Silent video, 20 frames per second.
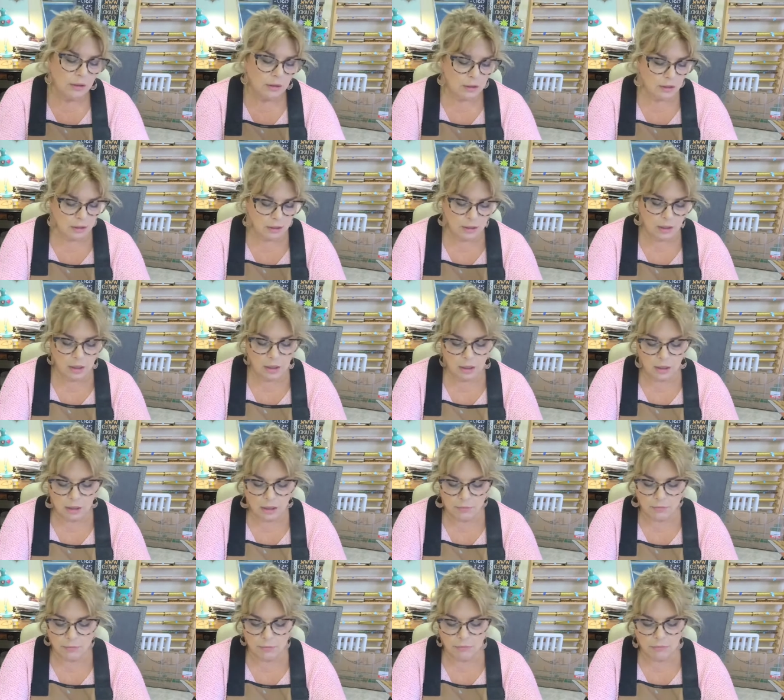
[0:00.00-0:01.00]

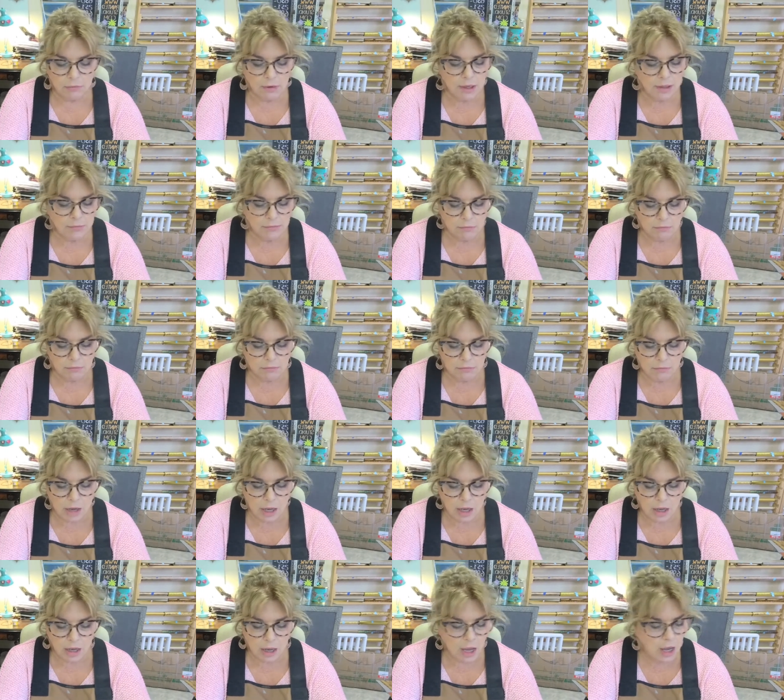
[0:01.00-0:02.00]
Um, when
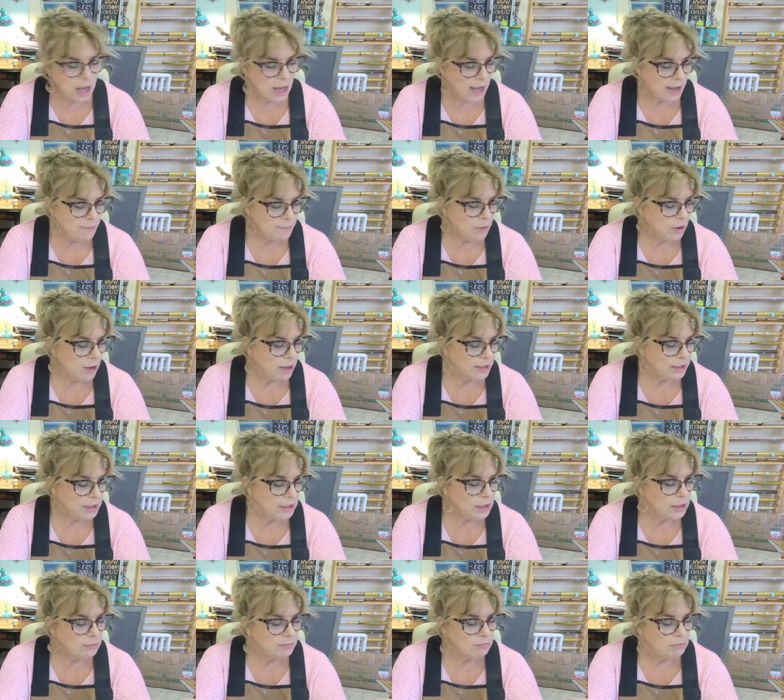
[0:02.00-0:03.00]
I bought
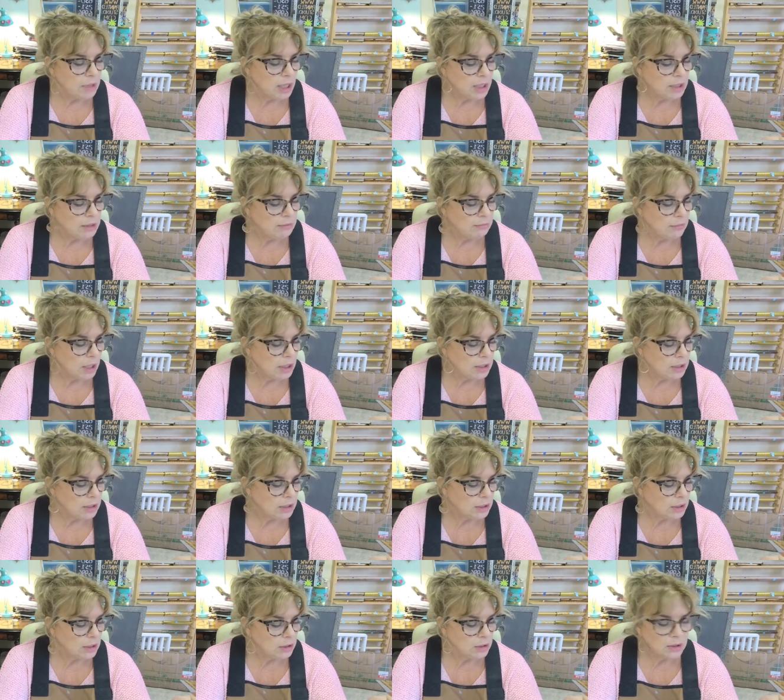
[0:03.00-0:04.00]
it many, many
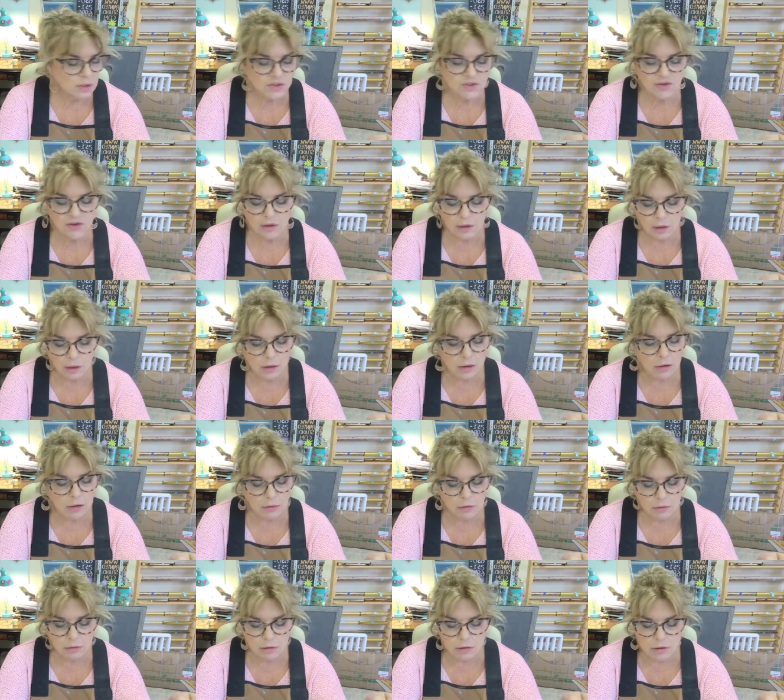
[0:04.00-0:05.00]
years
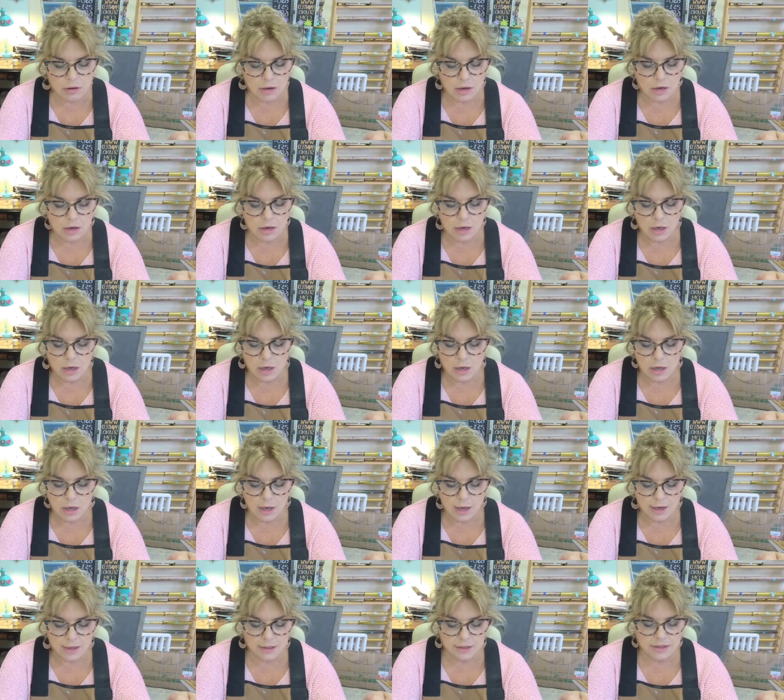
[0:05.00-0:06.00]
ago,
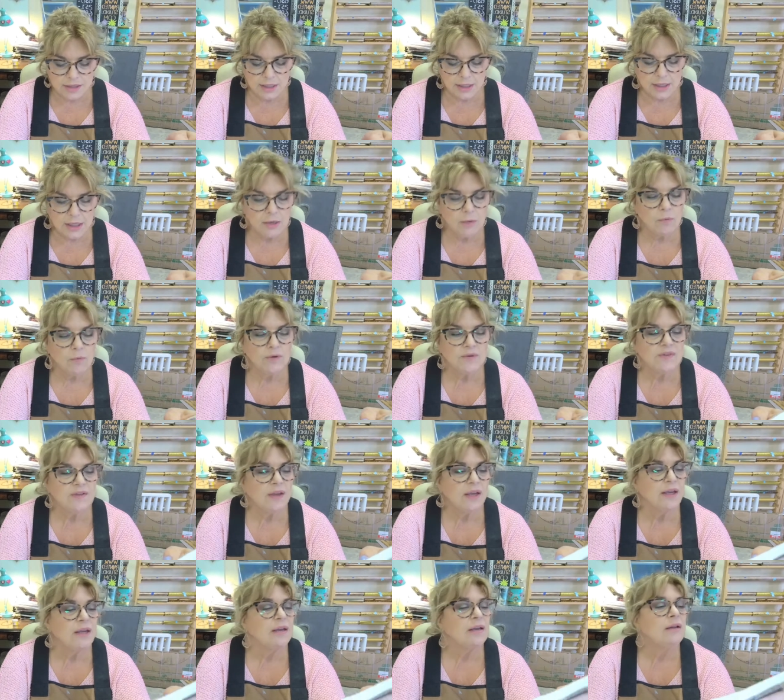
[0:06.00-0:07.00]
I think it was
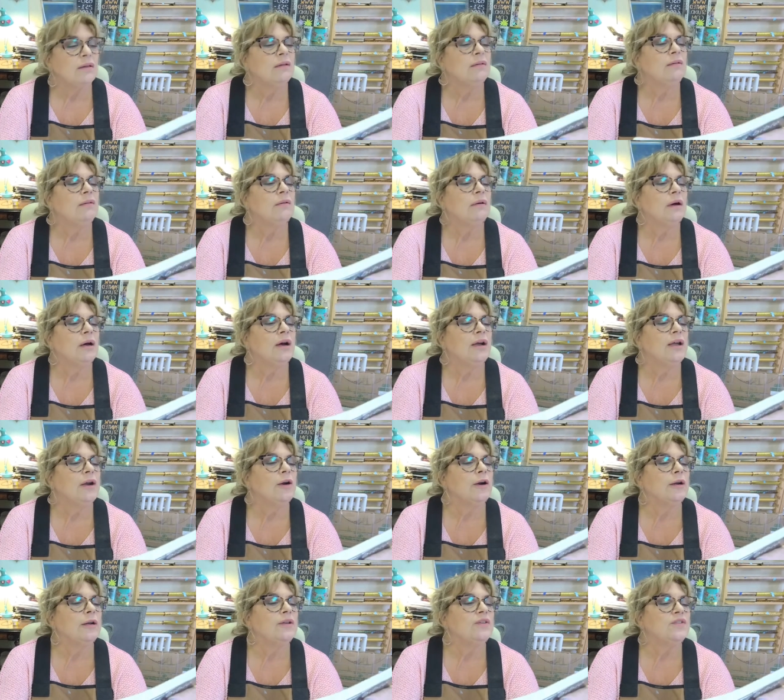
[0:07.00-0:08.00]
like, uh, here
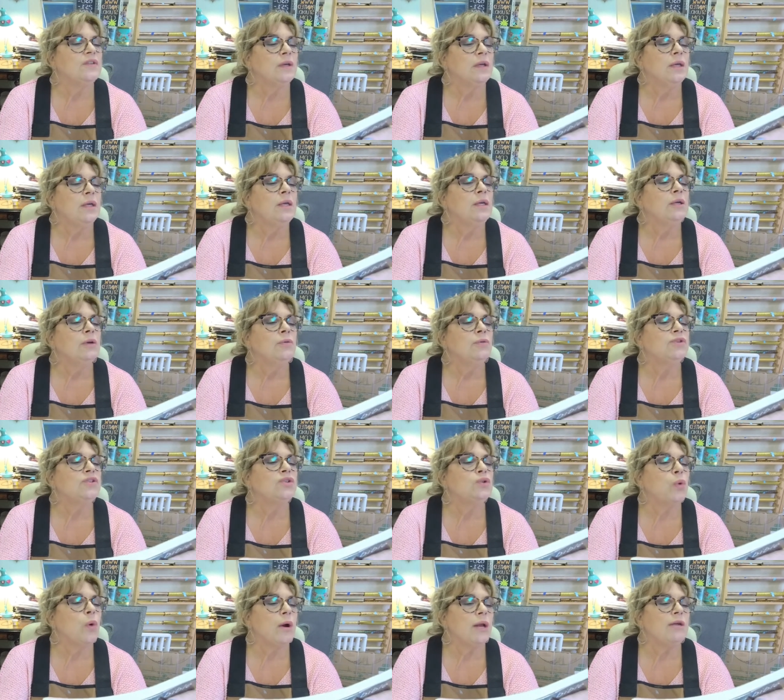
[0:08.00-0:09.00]
it is, it was
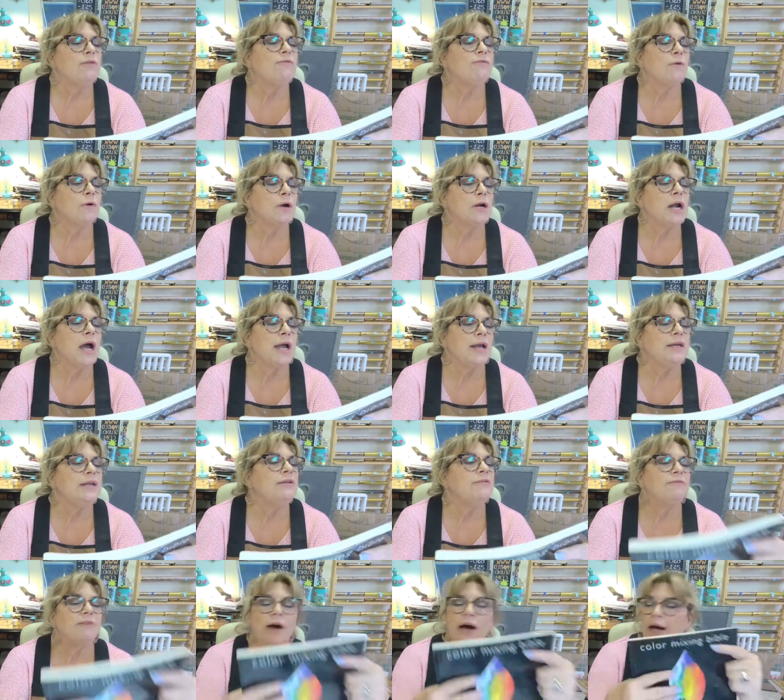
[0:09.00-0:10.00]
twenty four ninety
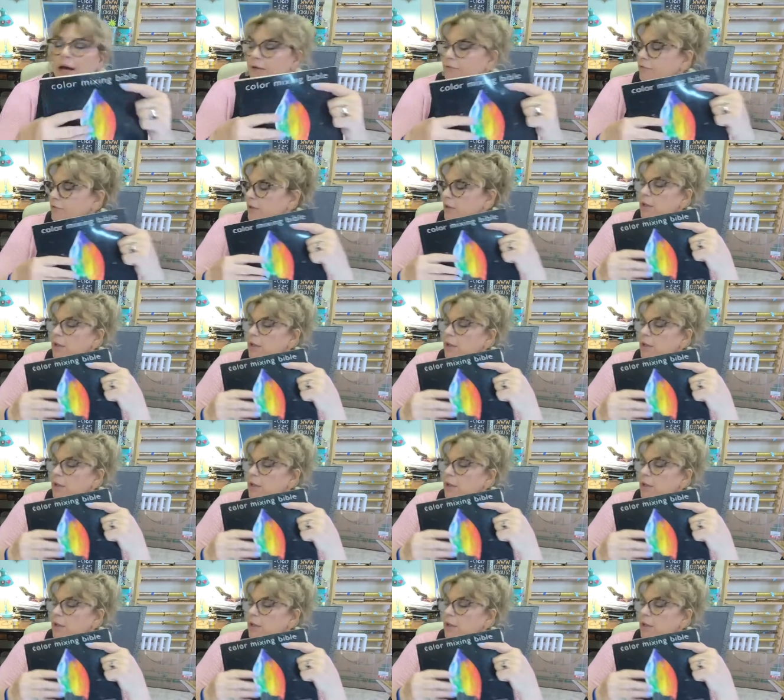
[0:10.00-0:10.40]
five